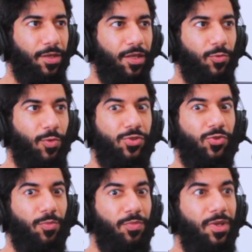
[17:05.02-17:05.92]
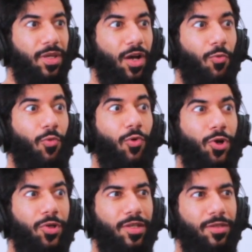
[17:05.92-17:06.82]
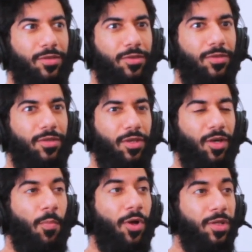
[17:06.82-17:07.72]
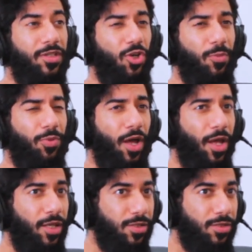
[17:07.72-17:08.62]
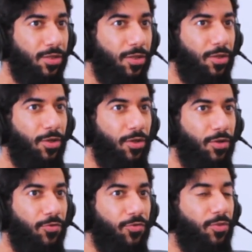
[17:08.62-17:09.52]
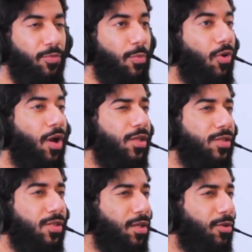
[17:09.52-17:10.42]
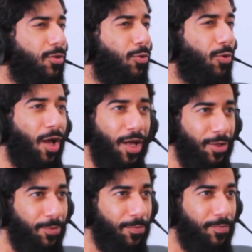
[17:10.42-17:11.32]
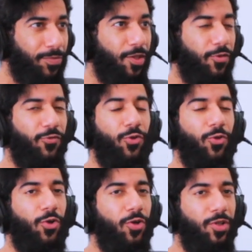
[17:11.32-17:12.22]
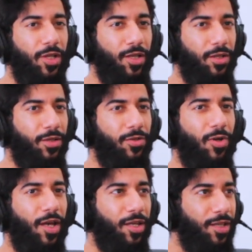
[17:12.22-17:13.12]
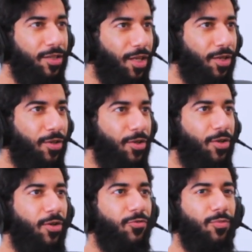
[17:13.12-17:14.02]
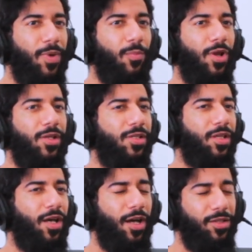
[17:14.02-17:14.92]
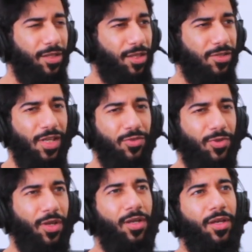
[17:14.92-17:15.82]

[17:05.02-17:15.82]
in which you're being awarded a monetary prize for memorizing Quran, for learning Aqidah, for memorizing a hadith, etc.